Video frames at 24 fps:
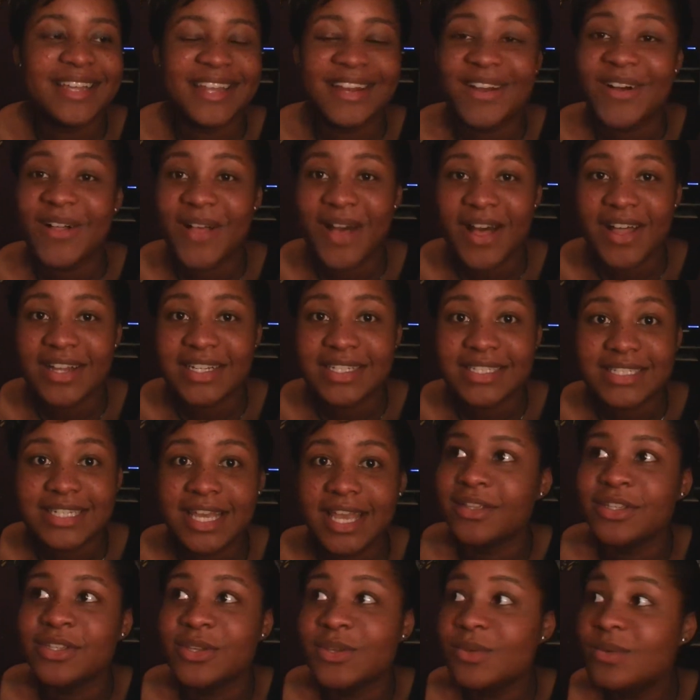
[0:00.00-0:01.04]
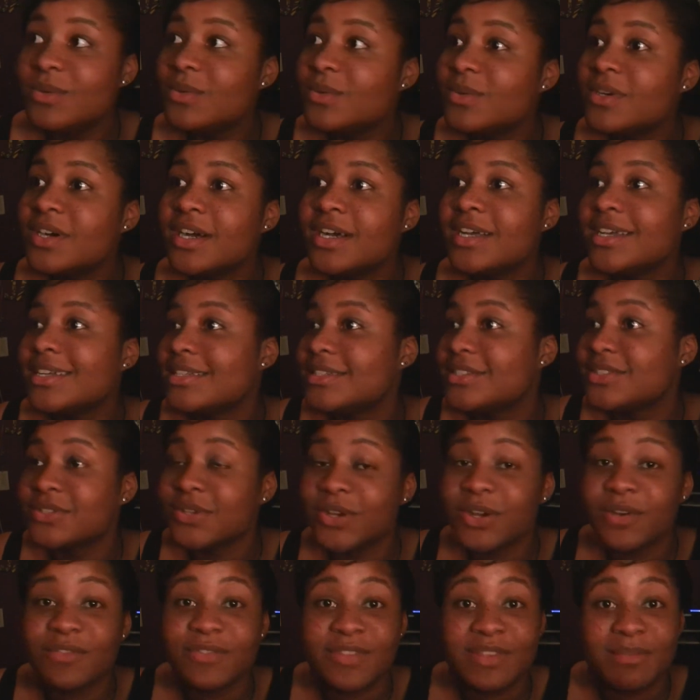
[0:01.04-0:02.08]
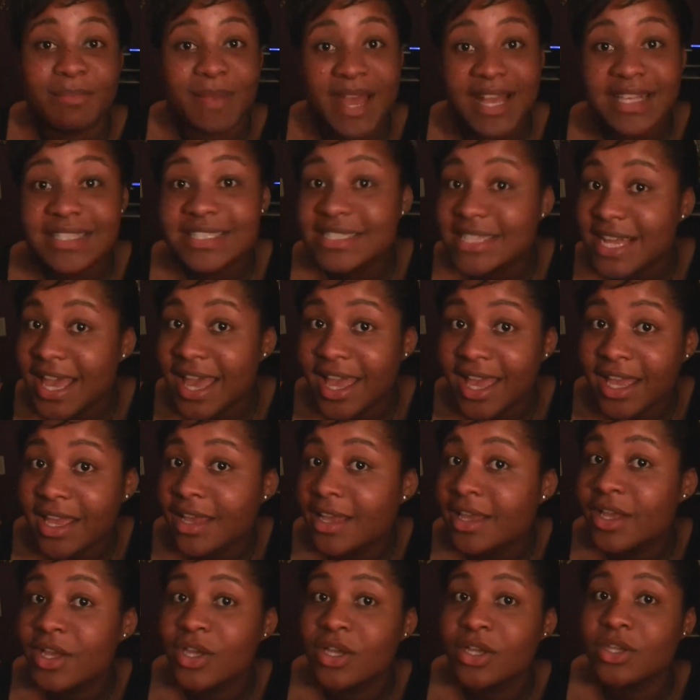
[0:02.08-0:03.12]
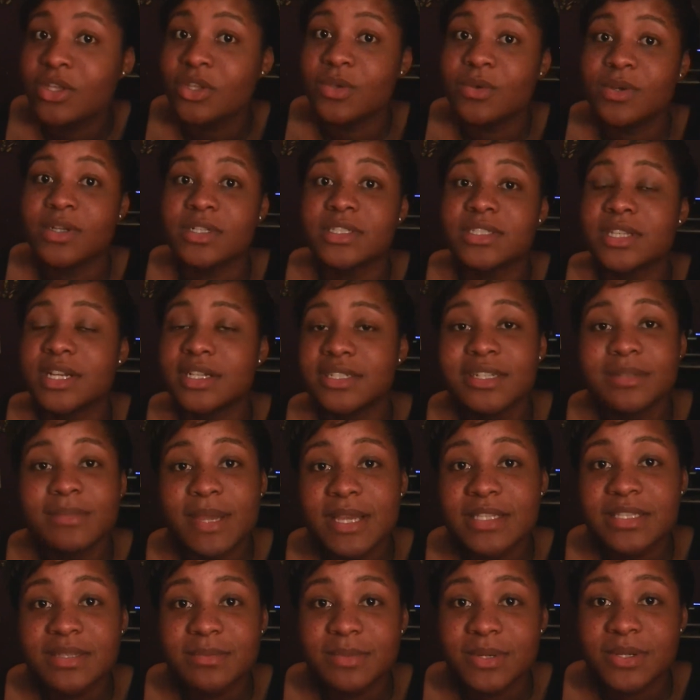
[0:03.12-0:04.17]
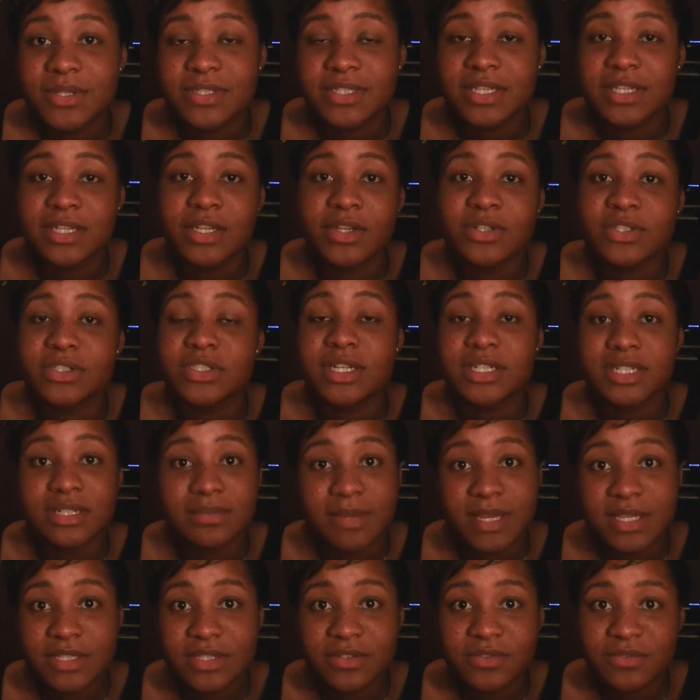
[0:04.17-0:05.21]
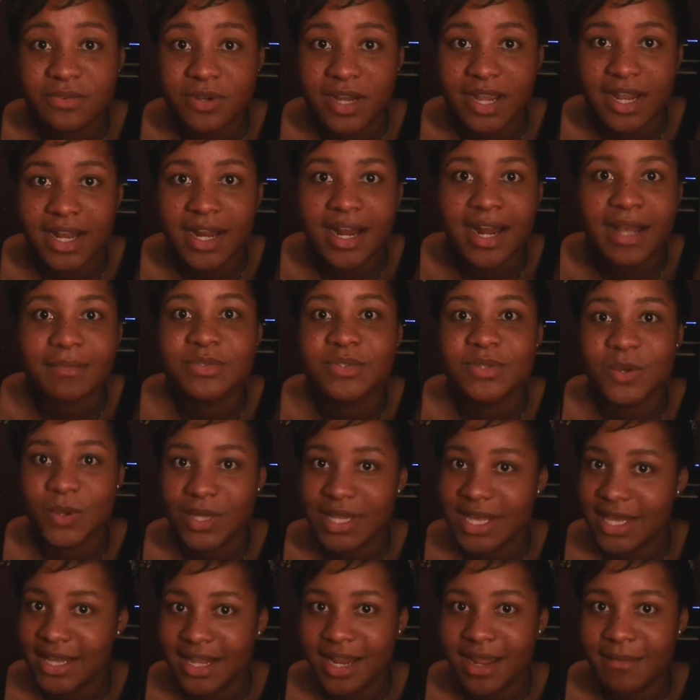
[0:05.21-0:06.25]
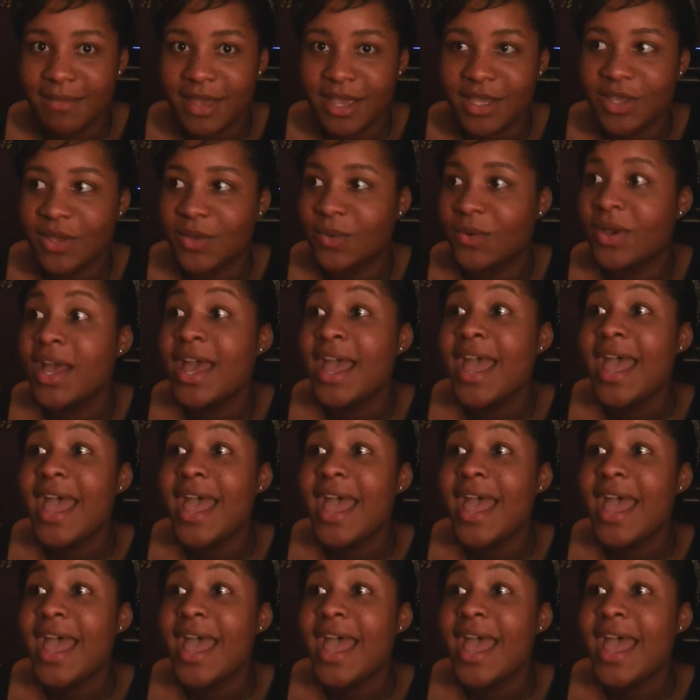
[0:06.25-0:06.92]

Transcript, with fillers: In all honesty, you deserve the best day you are such an amazing person. You're such an amazing friend and I'm so glad that I met you.